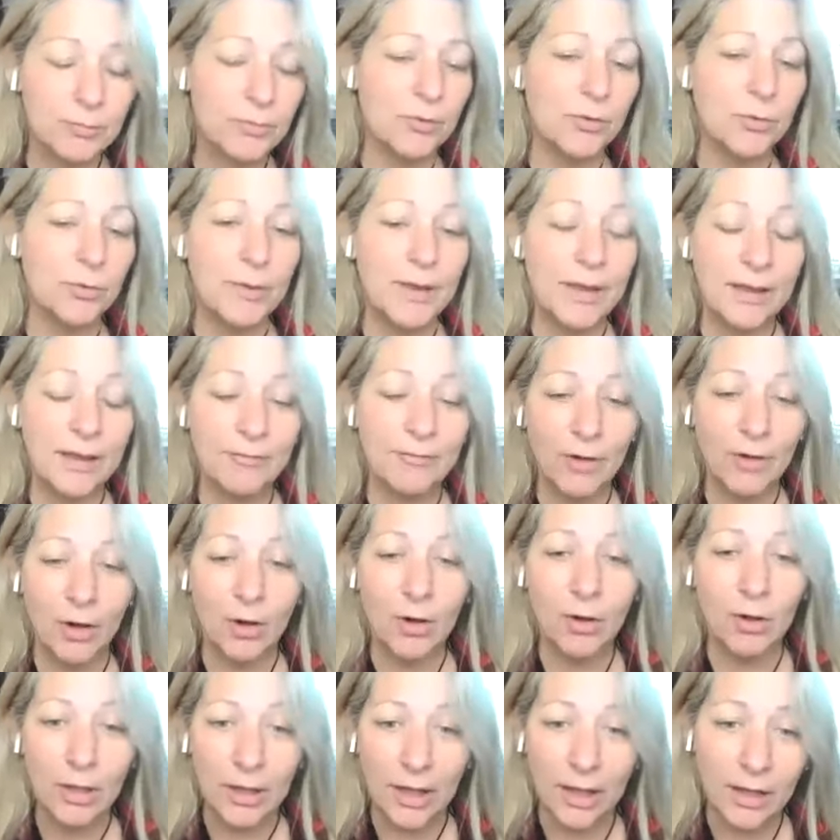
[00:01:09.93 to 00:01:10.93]
So we have
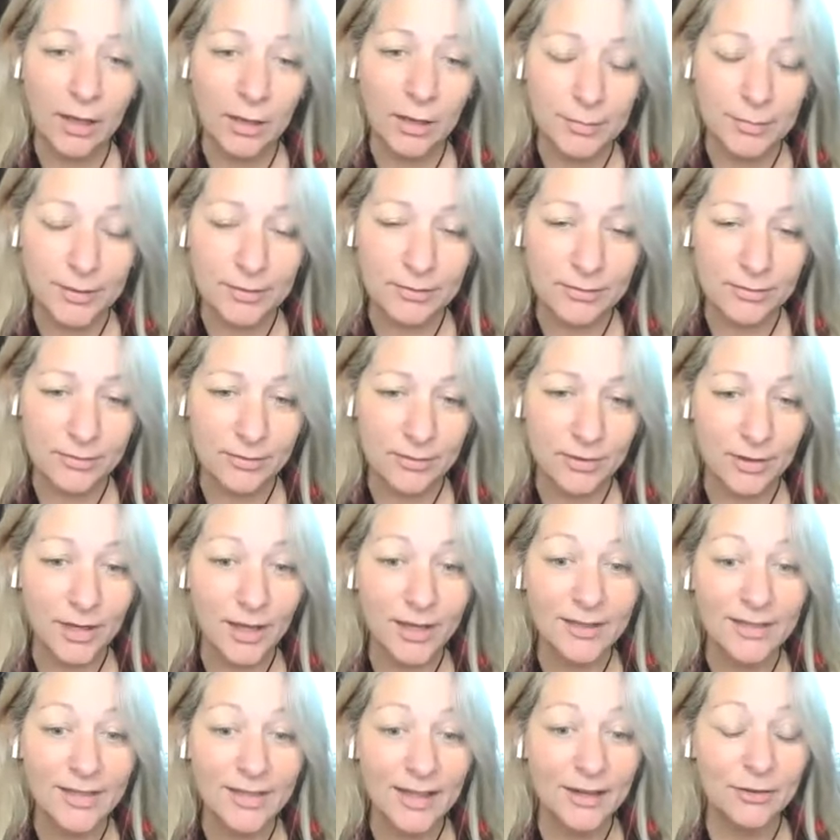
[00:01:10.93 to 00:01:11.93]
all elements
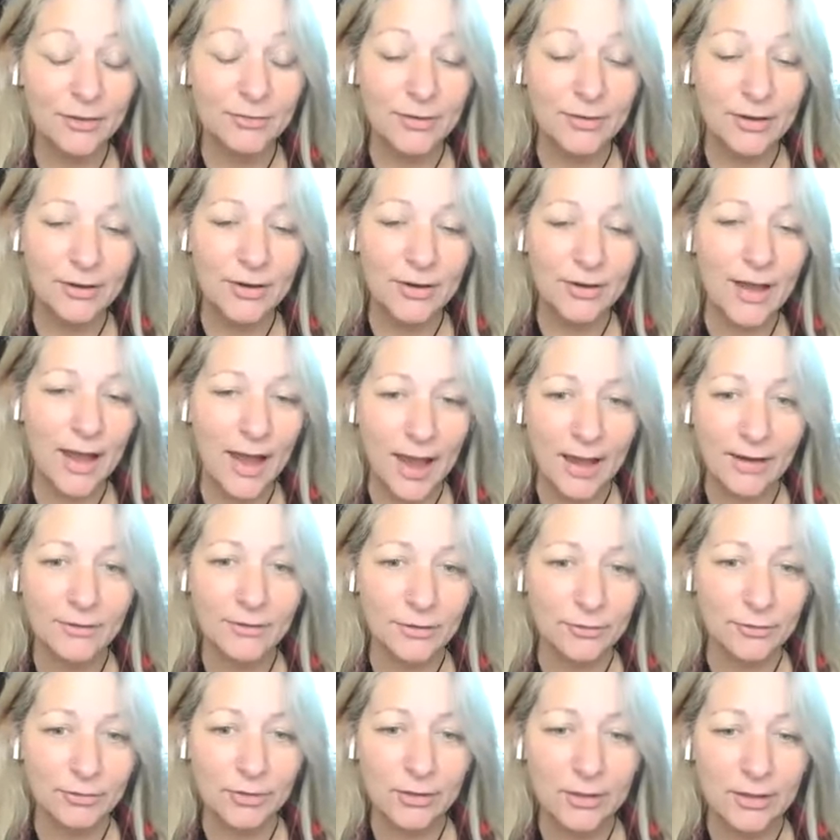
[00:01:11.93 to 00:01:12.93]
that are very
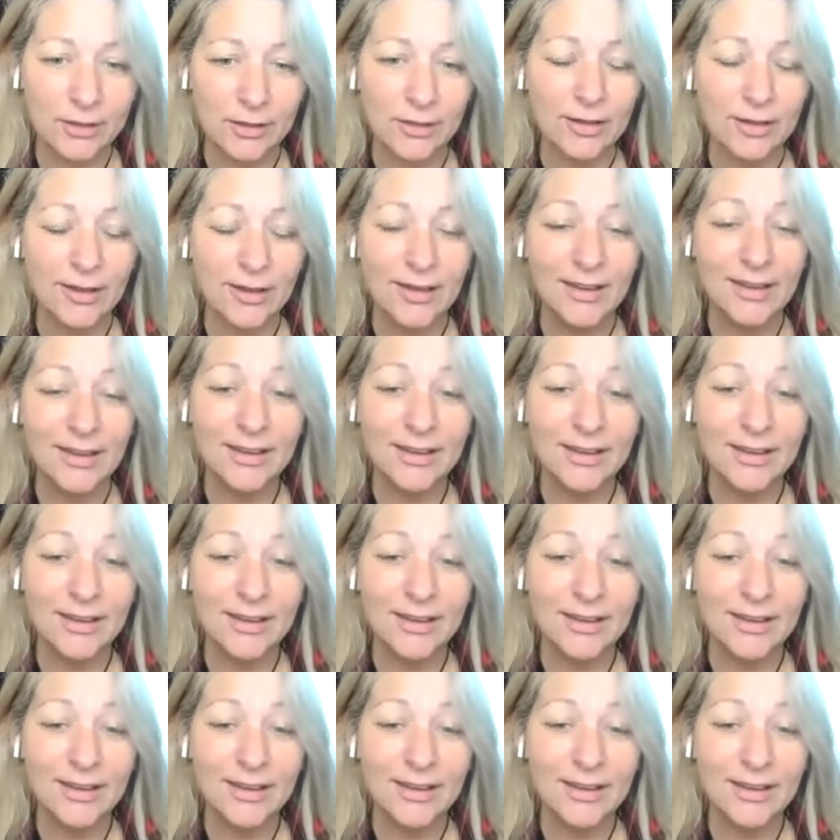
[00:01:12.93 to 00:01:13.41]
actively